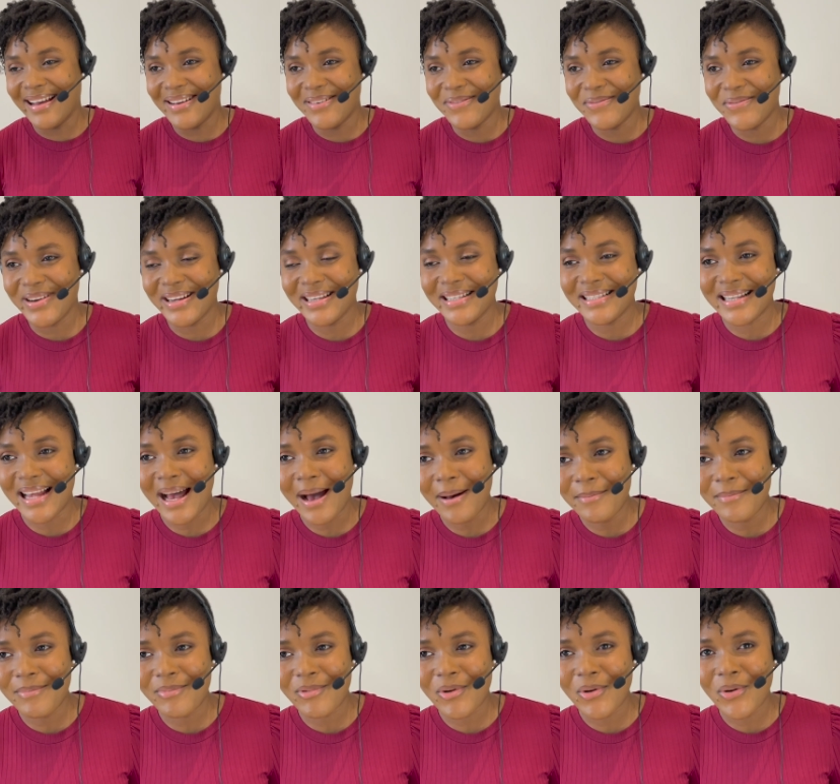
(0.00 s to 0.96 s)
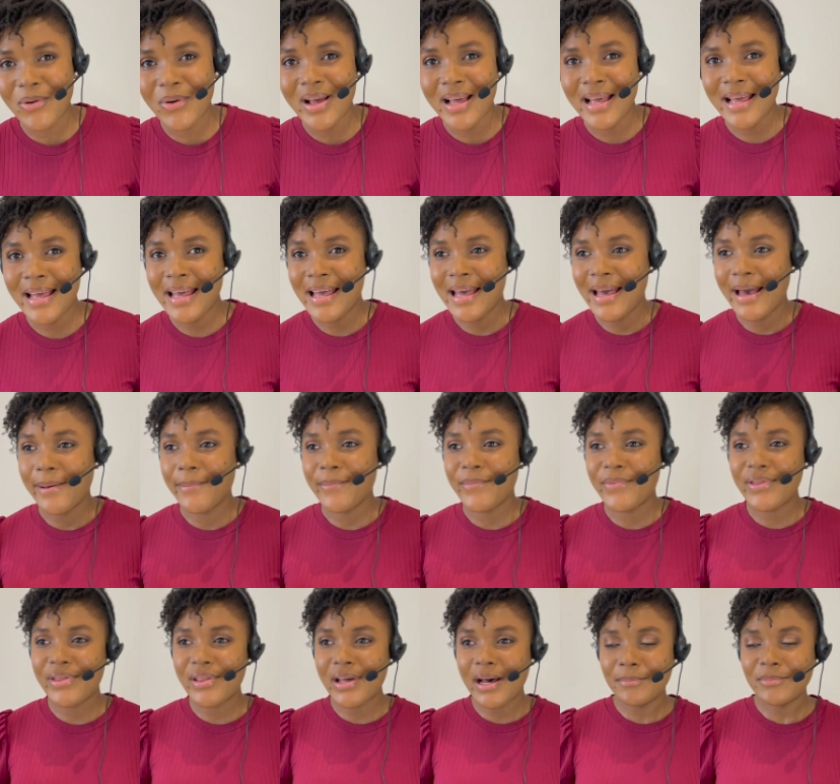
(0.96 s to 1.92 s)
For example,
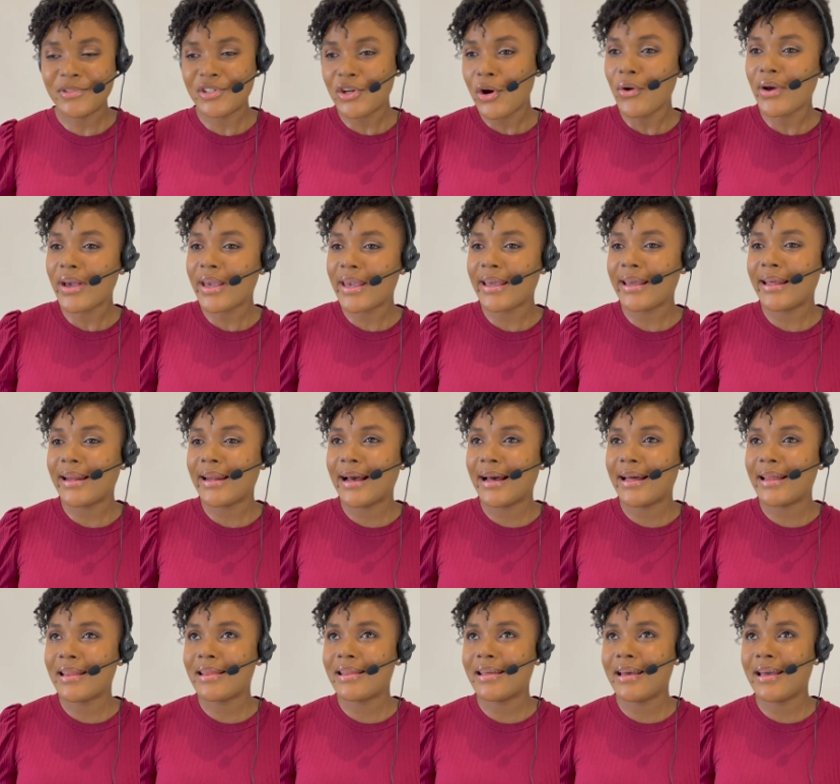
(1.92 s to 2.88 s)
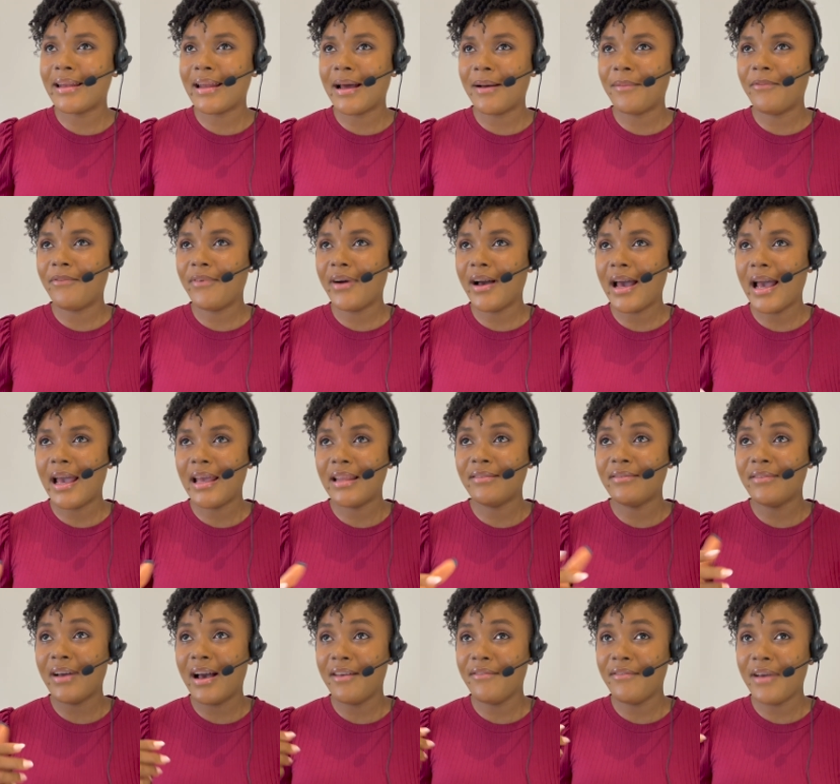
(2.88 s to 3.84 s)
I'm talking and then
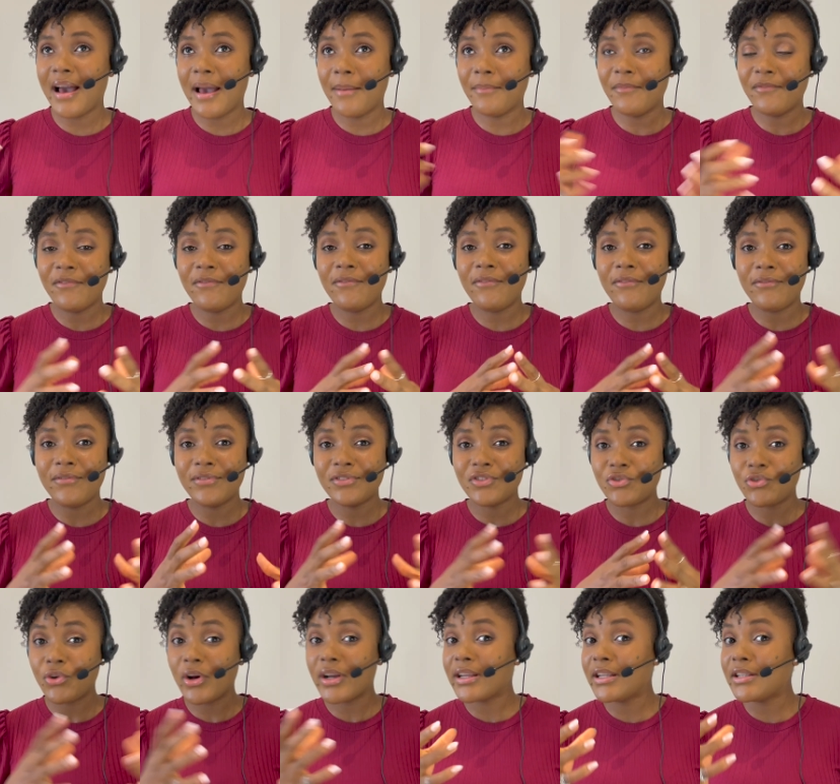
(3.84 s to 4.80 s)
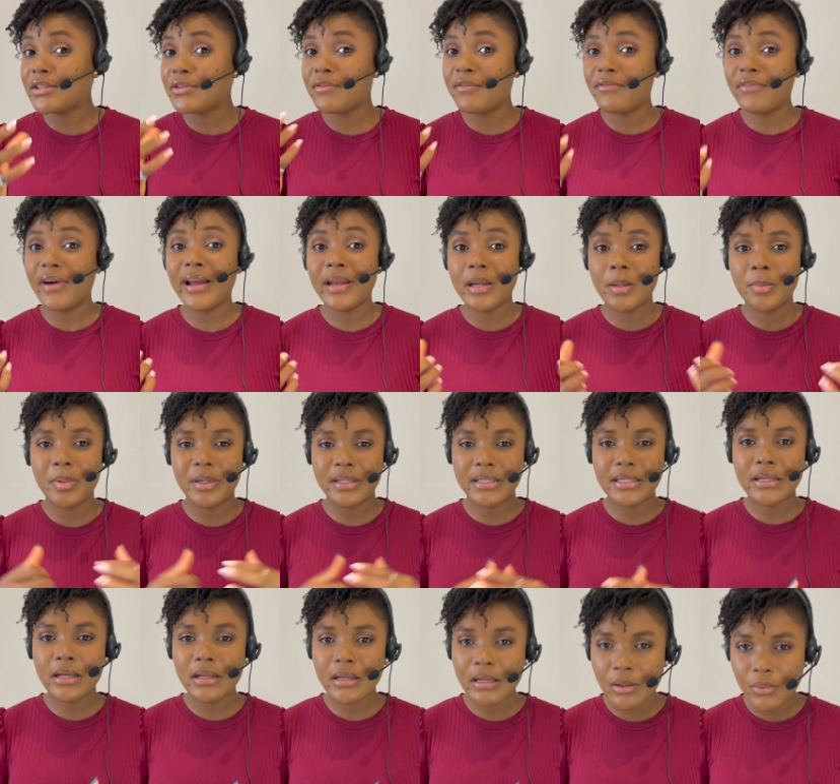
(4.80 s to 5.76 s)
I'm struggling to find a
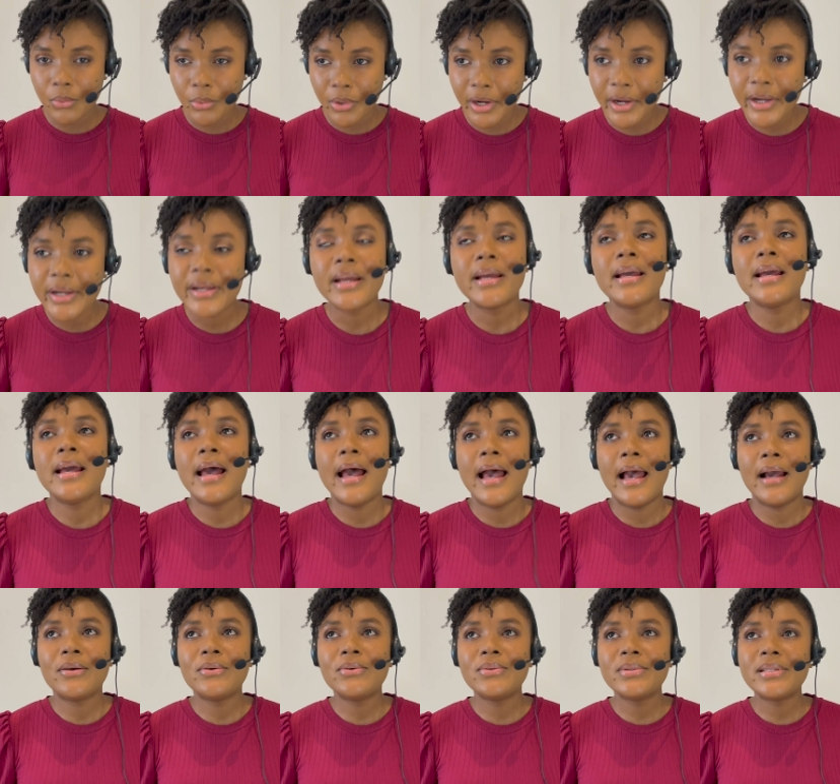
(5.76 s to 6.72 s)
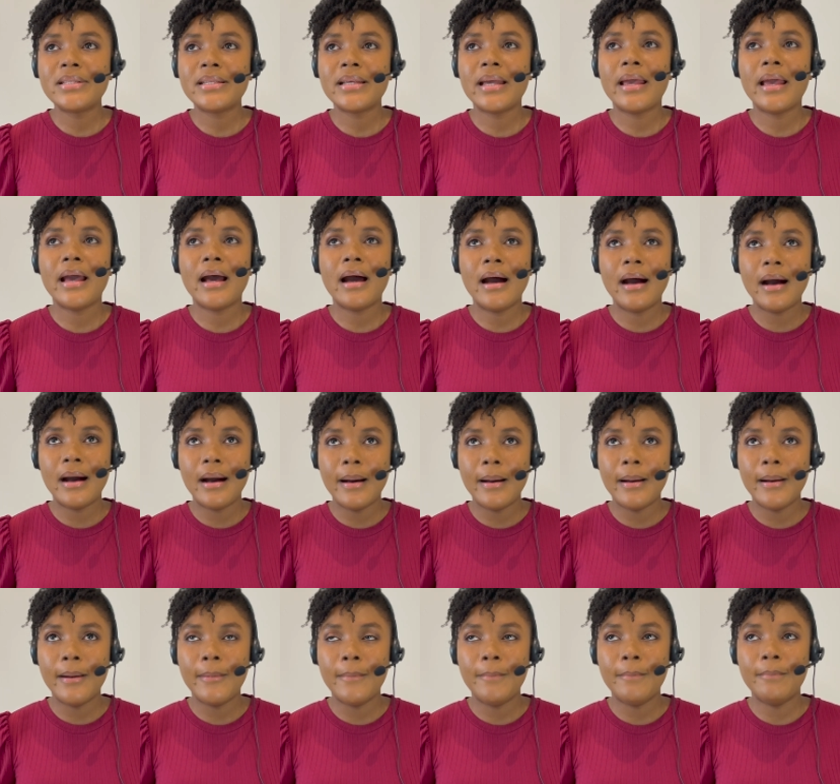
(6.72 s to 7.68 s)
particular word. I could say,
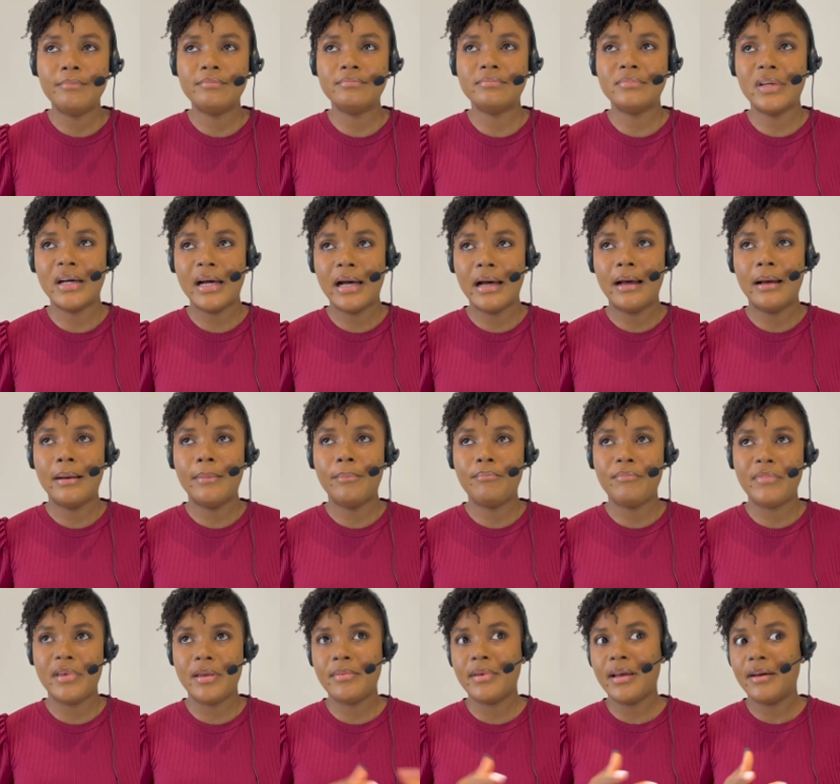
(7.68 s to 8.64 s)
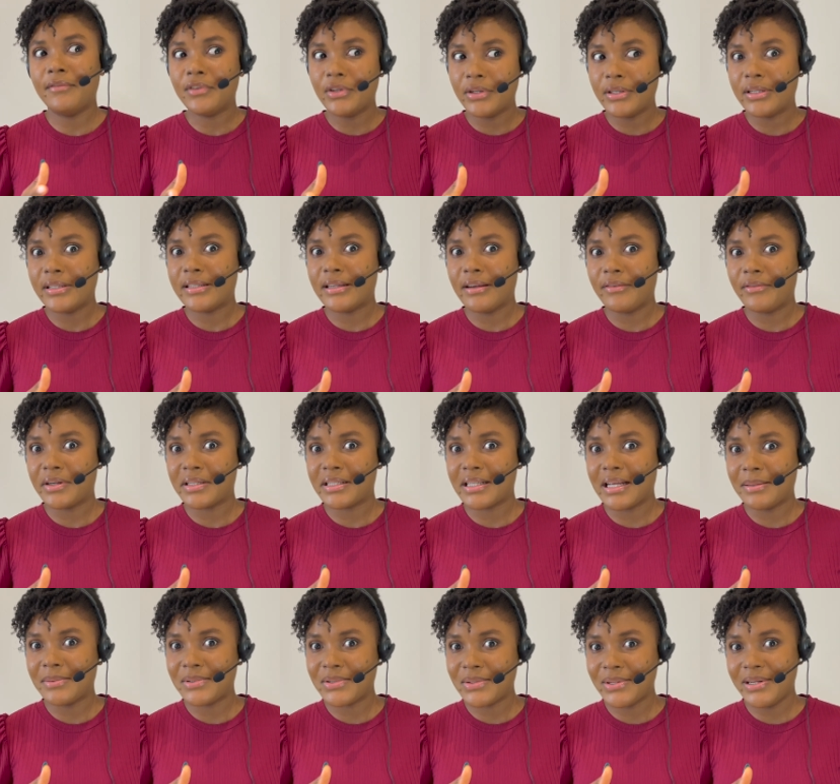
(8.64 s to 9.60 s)
maybe I've done it several
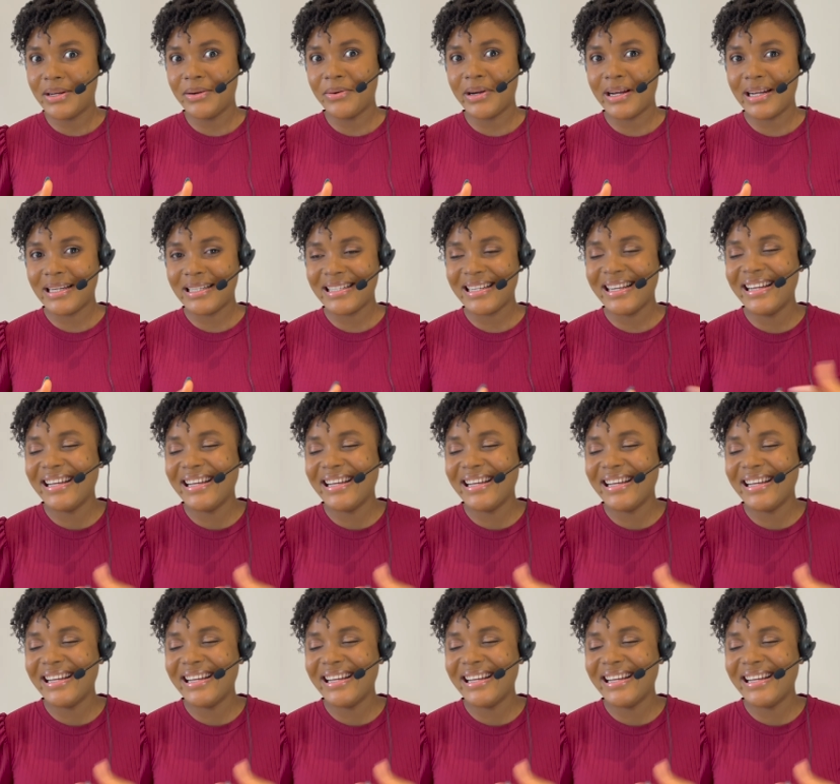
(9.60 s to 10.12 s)
times today, right?